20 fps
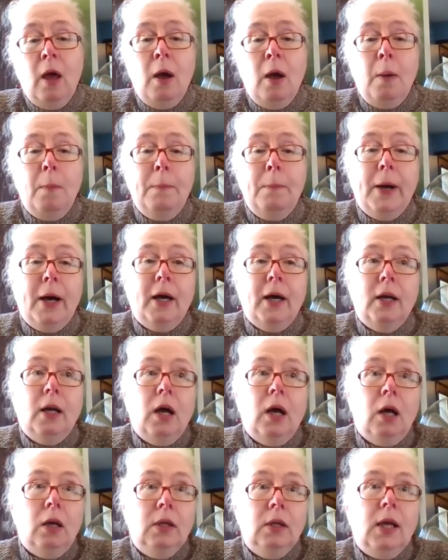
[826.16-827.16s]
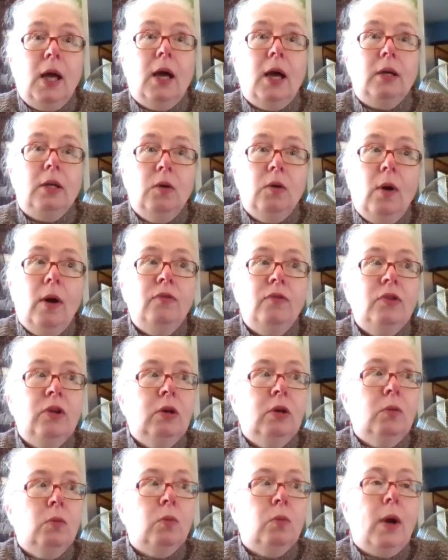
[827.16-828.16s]
But yeah, you have
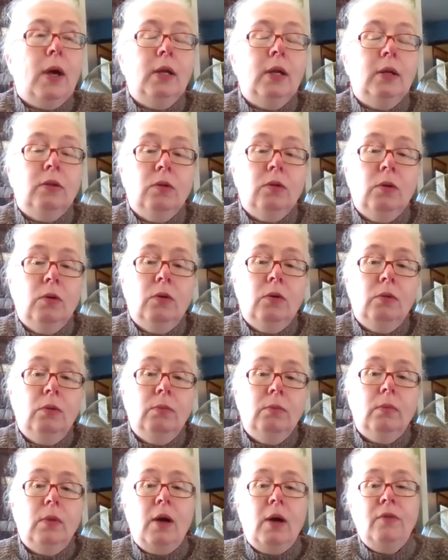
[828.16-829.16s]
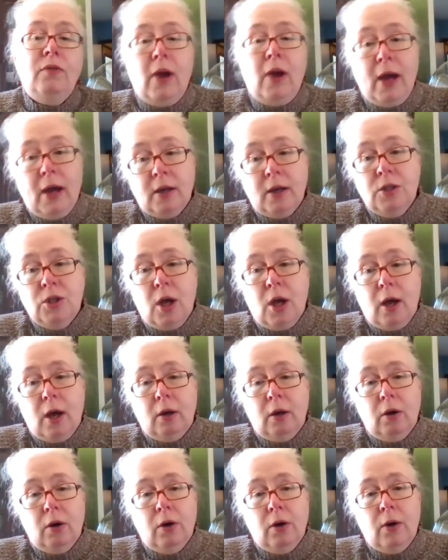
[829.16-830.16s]
to run it through a fact
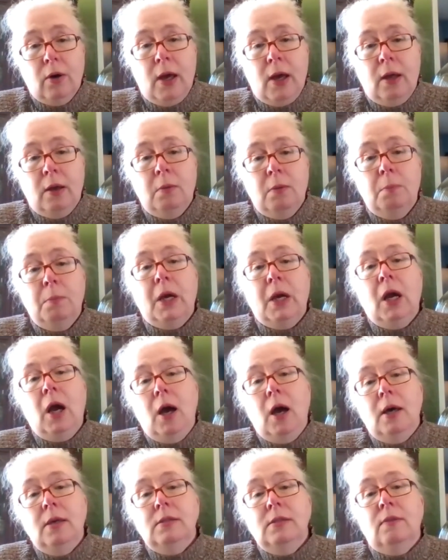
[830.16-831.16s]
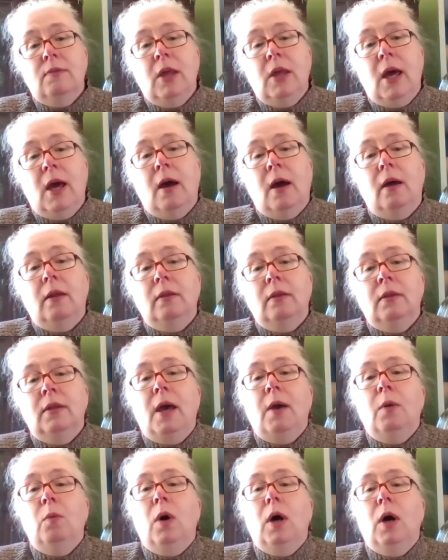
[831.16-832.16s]
checker, and because of that,
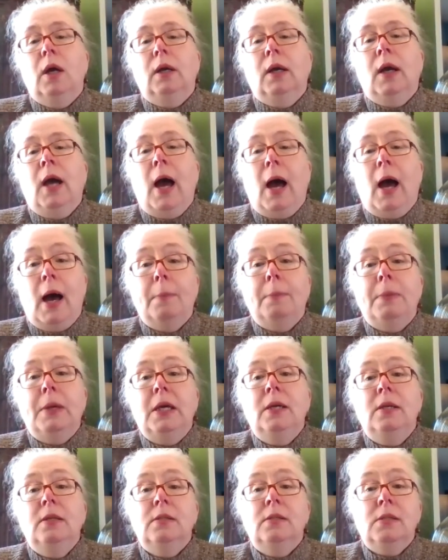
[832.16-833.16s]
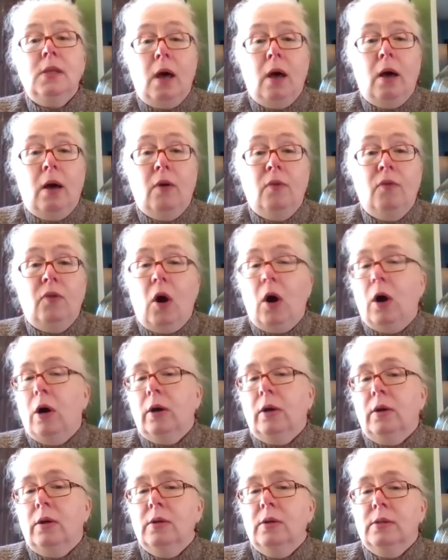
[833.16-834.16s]
they want copies of
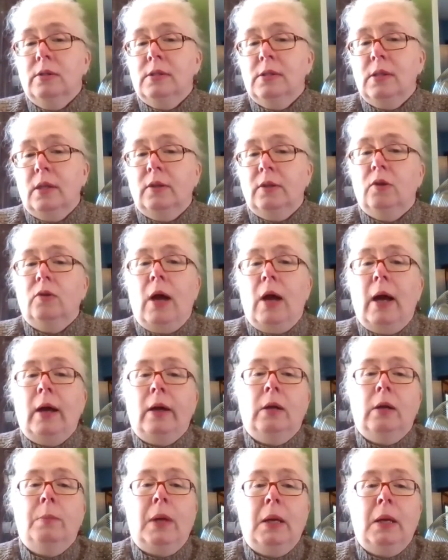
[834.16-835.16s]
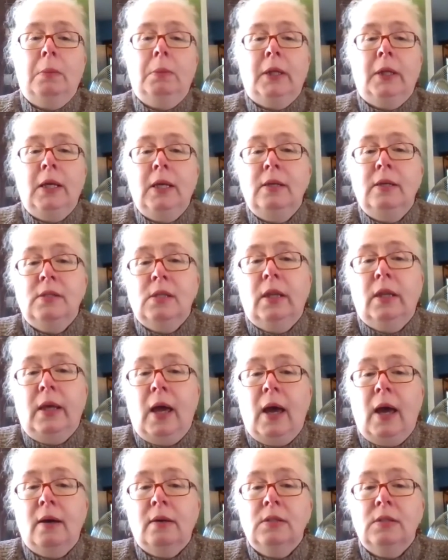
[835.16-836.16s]
articles that they're not going to be able to easily
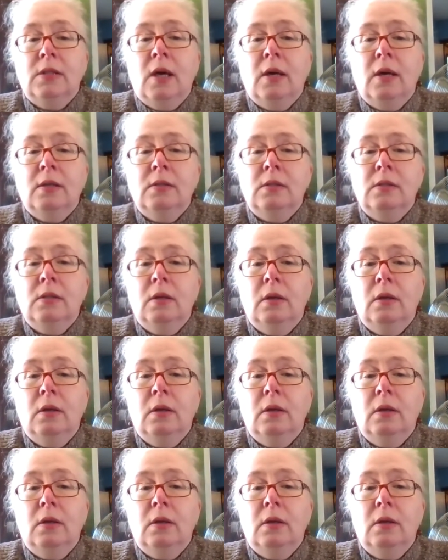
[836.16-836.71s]
access.